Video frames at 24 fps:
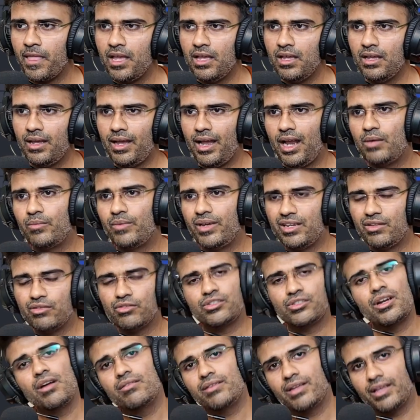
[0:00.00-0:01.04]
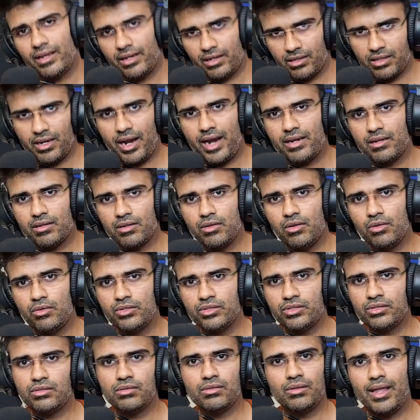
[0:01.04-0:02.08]
And when you're shouting, it kind of
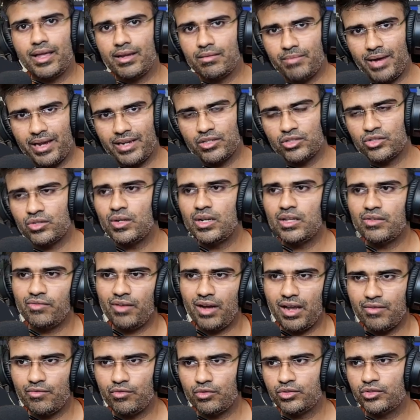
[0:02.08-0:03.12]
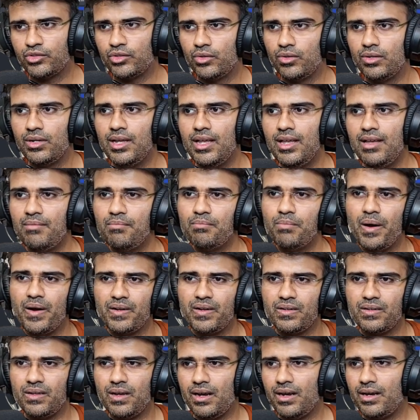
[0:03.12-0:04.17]
goes to like -35 or so. But
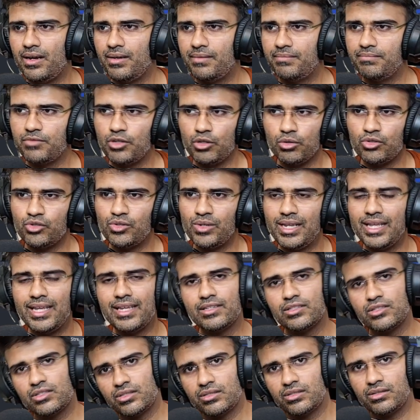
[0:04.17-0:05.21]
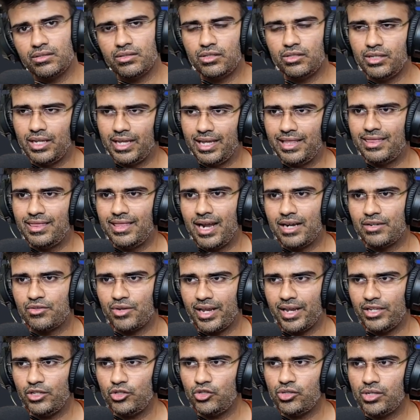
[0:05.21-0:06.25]
usually it's in that
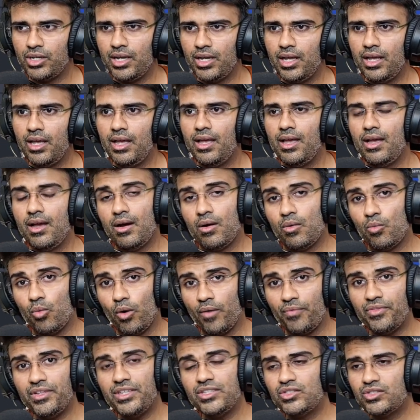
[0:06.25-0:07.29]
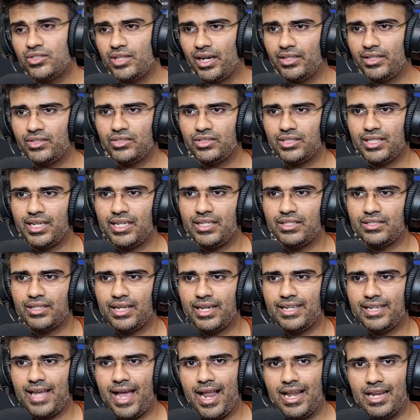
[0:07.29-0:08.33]
range. What this does is
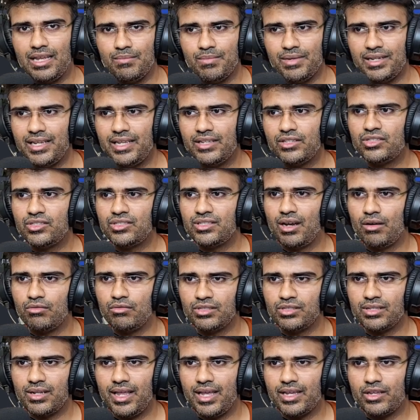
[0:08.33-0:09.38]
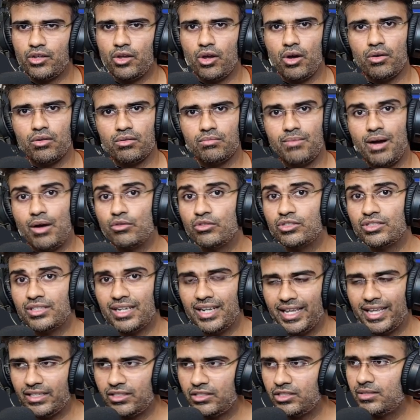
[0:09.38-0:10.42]
it eliminates sounds like your mouse
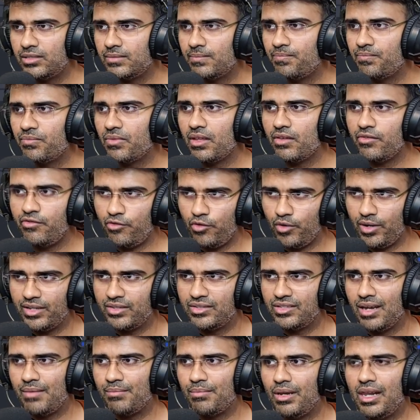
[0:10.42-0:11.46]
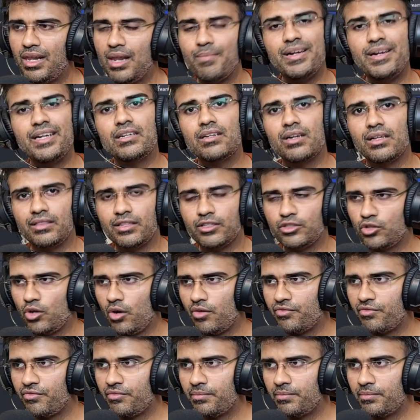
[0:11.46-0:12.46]
clicks. For example, let me turn this off.